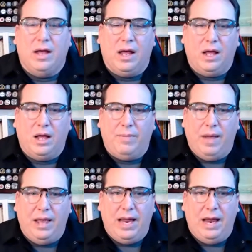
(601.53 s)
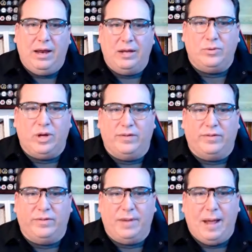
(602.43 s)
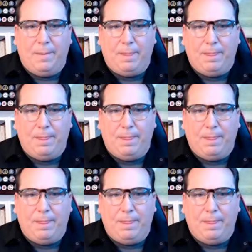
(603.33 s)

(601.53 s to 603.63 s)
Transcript: and then recover from that.